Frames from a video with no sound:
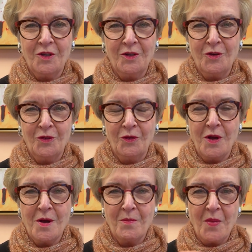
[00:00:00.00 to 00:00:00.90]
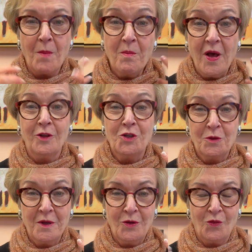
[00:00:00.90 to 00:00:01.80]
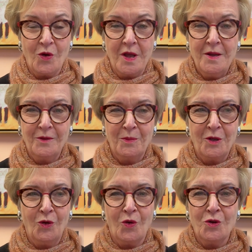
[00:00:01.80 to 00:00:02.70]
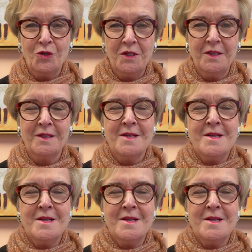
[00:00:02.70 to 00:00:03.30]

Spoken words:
A little embellishment, right? Be gorgeous.